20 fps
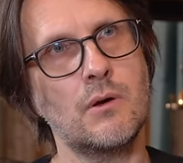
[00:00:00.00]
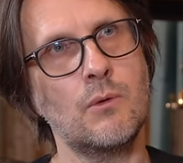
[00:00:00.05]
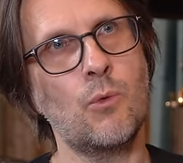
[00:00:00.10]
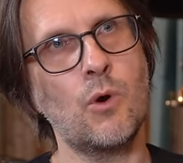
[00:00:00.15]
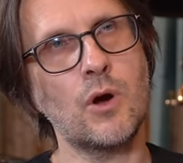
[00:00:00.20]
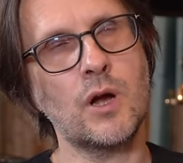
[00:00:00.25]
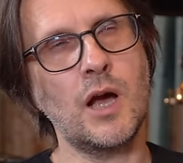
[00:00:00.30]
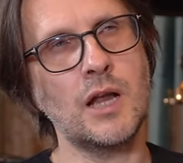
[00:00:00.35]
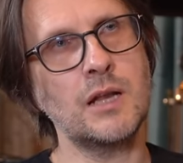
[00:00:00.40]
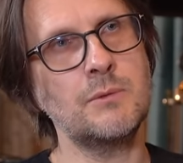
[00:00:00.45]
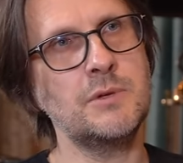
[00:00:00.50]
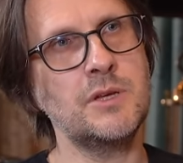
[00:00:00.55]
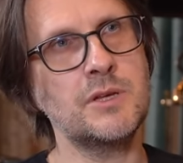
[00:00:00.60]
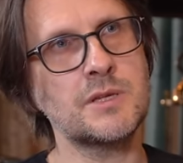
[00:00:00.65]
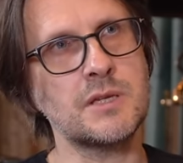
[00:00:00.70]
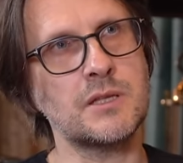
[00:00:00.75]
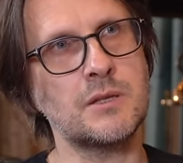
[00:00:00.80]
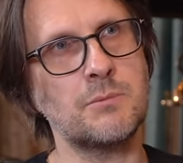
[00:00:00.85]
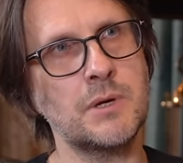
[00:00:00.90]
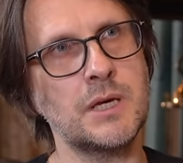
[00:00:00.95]
what kind of
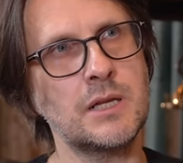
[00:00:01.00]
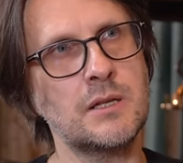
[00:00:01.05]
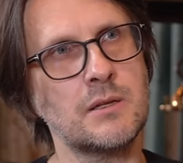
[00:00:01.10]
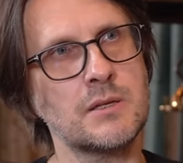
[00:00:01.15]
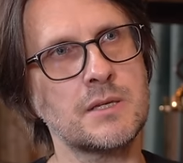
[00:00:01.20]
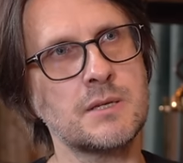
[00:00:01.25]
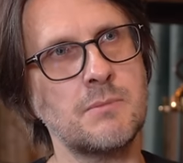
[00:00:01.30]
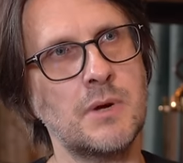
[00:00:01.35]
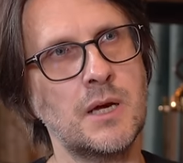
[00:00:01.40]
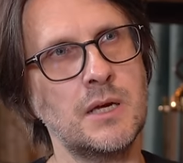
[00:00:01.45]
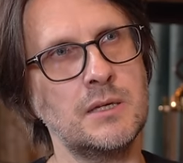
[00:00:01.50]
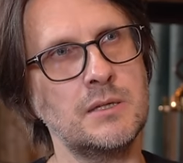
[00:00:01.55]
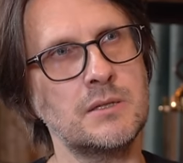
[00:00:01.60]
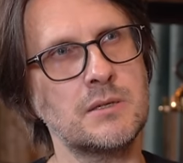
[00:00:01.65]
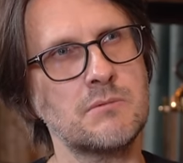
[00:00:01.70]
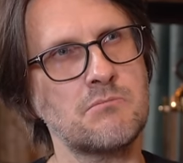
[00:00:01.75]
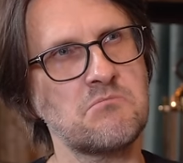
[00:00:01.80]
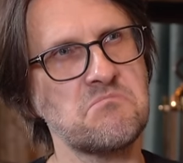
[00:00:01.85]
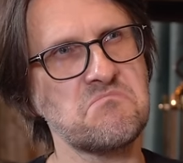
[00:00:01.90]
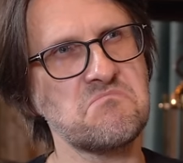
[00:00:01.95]
music the Beatles made?
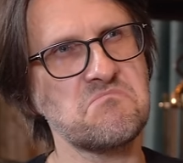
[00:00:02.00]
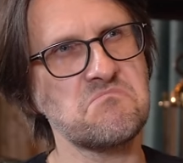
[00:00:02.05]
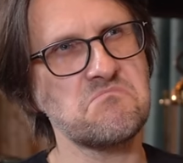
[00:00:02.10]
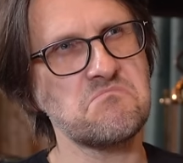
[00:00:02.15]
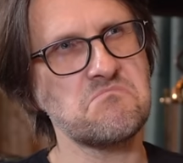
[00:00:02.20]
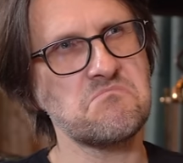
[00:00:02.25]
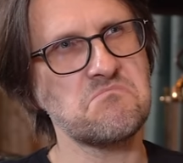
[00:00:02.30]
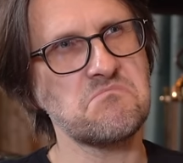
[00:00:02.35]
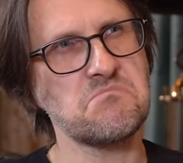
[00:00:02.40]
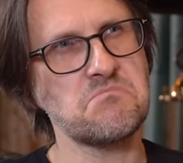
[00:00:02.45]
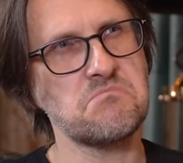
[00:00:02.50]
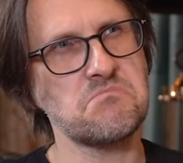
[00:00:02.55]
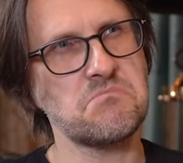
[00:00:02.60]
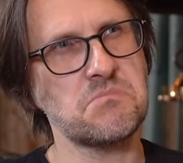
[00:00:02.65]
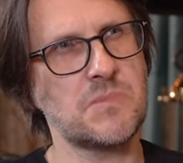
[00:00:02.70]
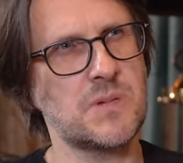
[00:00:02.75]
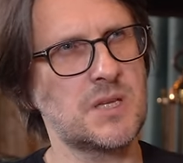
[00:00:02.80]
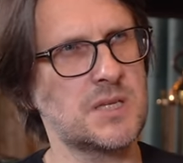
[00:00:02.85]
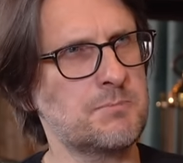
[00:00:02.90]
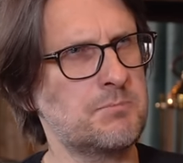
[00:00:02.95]

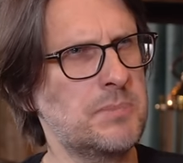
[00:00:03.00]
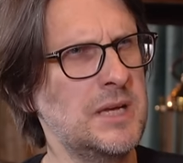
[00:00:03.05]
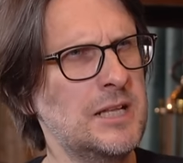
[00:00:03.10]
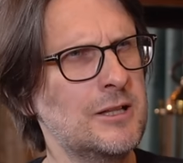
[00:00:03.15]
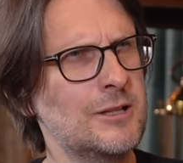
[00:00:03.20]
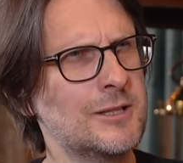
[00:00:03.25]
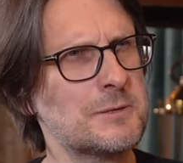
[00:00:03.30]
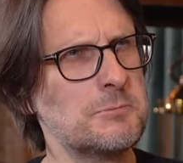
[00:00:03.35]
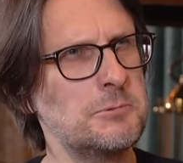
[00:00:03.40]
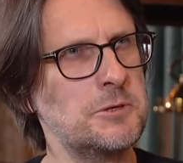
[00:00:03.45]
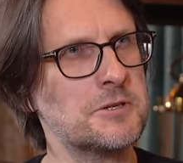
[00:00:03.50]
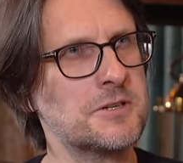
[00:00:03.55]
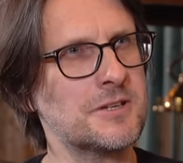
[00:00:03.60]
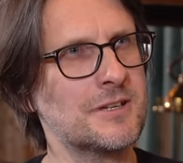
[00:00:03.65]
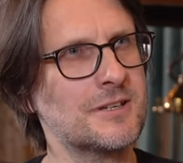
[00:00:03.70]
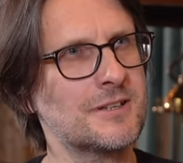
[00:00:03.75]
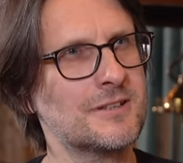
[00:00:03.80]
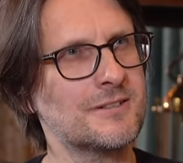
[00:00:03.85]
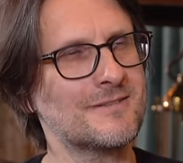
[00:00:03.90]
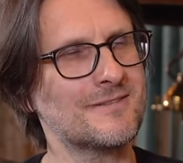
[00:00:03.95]
It's Beatles
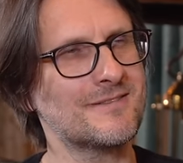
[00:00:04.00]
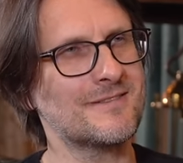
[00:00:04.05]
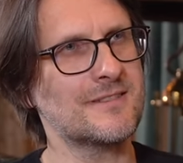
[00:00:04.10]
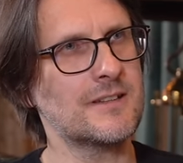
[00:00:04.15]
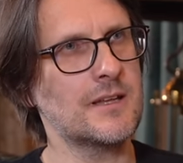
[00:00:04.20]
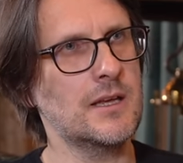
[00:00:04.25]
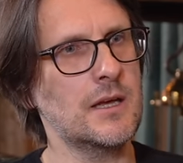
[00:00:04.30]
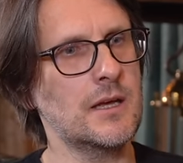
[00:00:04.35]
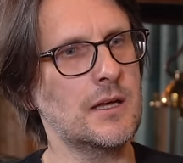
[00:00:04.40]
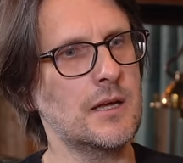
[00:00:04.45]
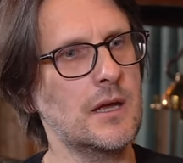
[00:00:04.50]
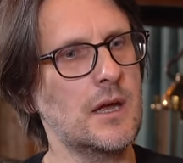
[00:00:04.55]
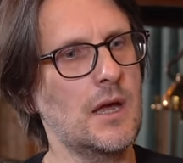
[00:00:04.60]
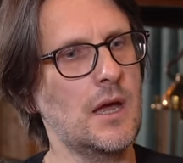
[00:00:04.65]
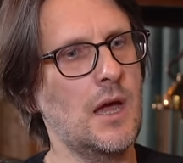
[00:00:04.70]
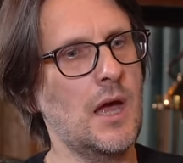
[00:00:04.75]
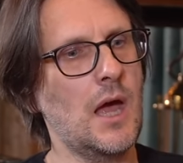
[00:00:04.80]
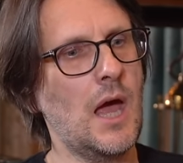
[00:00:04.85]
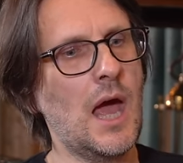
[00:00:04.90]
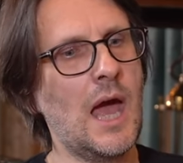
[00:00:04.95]
music.
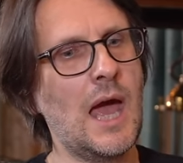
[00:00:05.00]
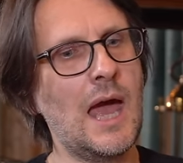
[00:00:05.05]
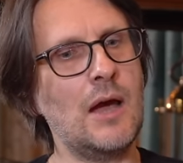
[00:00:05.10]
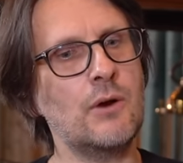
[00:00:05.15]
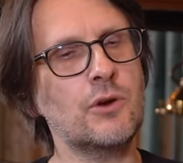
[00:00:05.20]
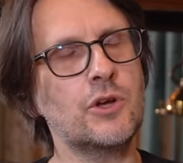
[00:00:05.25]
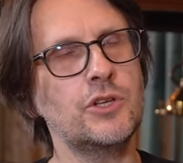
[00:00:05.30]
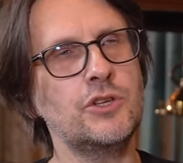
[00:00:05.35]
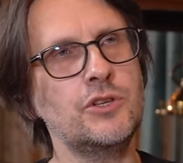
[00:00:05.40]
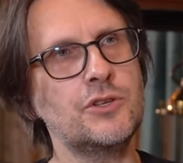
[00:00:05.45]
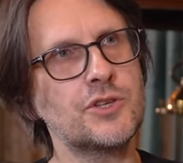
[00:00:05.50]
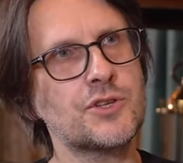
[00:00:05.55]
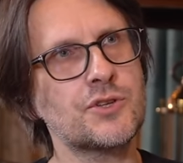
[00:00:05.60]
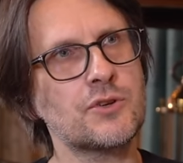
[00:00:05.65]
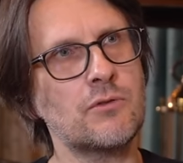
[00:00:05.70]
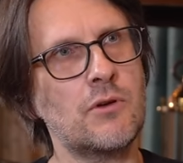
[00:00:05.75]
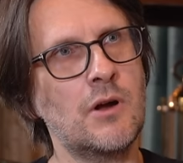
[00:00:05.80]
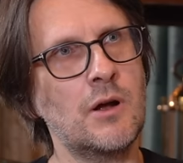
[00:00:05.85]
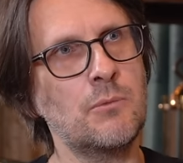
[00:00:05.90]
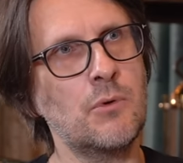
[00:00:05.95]
How can you
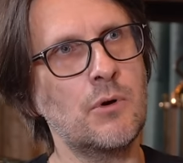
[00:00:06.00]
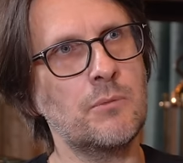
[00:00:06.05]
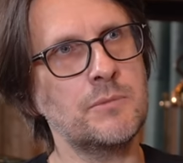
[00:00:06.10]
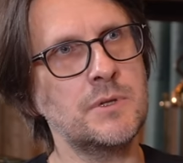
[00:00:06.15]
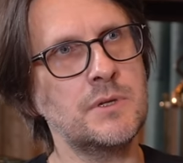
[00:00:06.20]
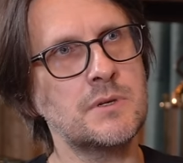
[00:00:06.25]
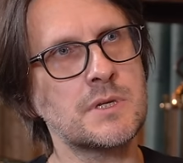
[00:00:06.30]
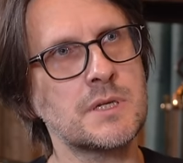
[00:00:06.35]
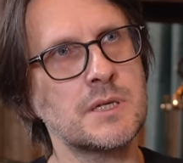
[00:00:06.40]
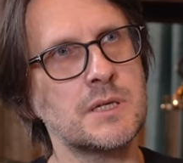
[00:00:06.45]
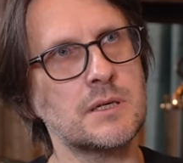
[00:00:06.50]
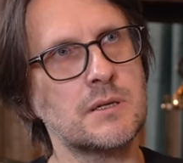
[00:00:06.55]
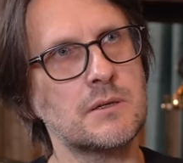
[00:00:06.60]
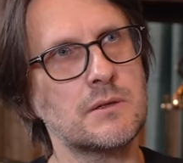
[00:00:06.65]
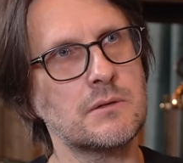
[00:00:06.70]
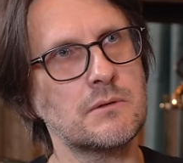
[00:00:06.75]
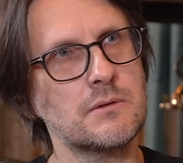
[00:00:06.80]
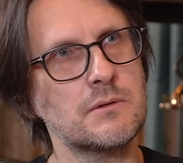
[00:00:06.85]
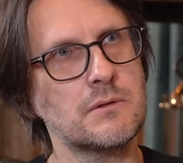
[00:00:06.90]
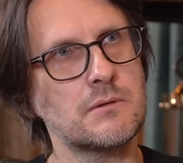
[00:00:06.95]
describe what music
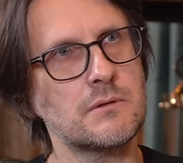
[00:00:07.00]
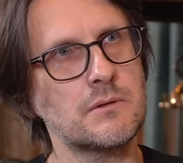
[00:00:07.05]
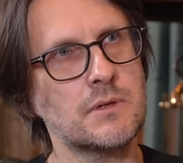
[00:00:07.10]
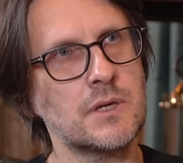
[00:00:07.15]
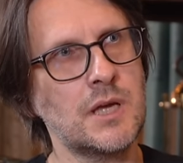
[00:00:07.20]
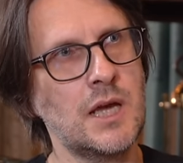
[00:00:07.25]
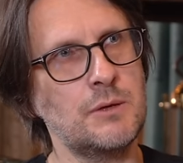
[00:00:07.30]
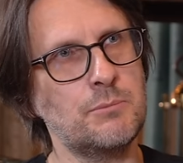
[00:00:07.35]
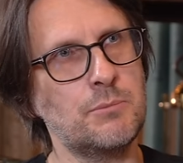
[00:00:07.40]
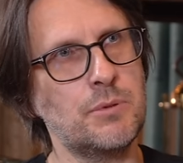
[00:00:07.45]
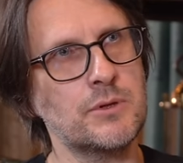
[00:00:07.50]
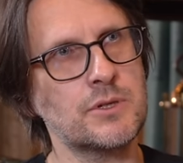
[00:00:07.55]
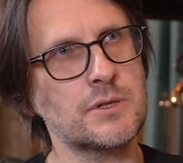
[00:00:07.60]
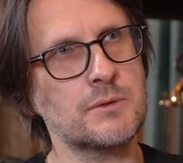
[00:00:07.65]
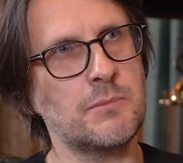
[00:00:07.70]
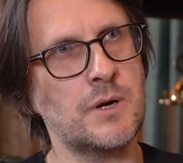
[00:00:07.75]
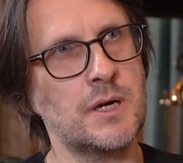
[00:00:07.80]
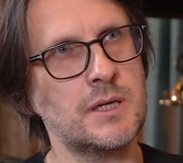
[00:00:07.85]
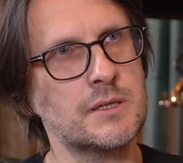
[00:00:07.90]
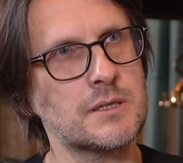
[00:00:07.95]
Kate
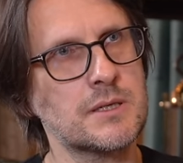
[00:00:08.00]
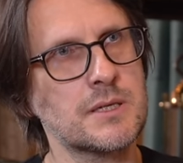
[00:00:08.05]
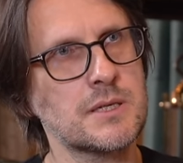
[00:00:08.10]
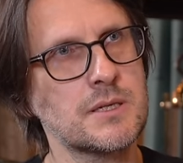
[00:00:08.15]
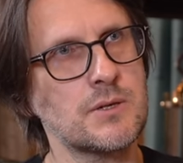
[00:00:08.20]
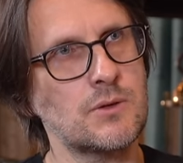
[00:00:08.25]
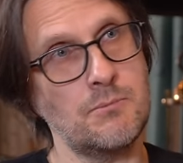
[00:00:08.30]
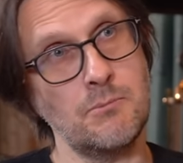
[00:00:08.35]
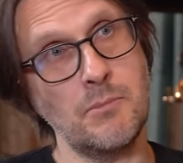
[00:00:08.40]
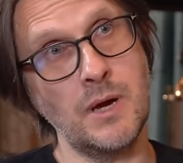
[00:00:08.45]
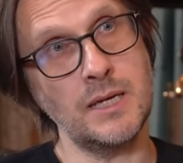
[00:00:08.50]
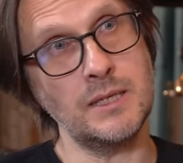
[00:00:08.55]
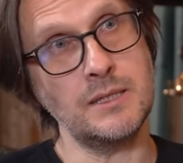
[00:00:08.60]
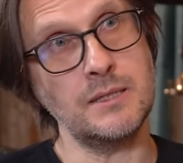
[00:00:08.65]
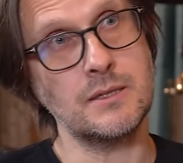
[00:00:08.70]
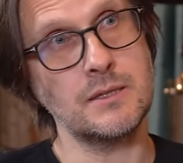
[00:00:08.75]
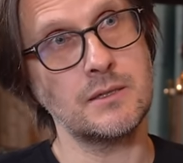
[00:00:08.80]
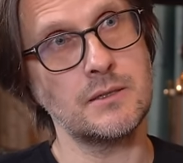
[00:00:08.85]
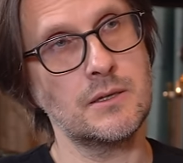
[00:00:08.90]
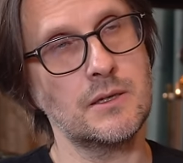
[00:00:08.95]
Bush
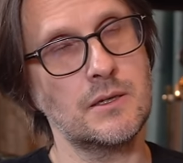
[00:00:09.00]
made?